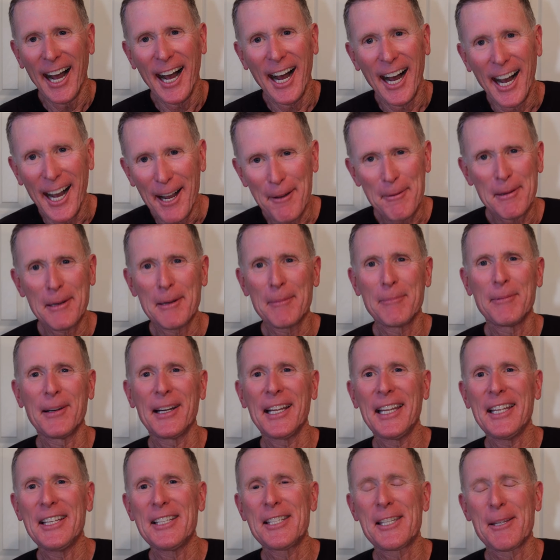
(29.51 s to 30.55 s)
I'm going to
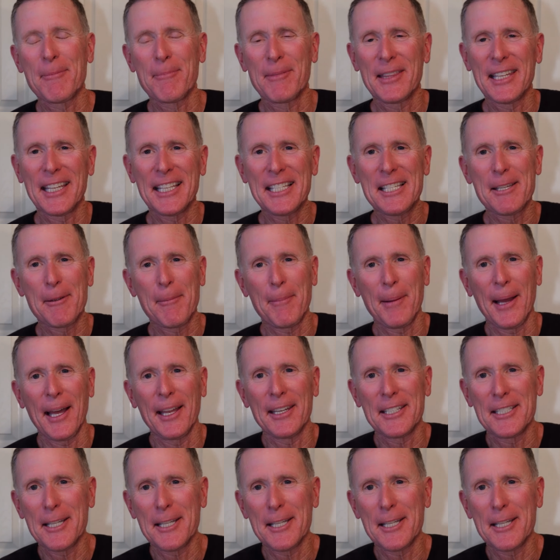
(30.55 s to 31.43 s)
bring you some things about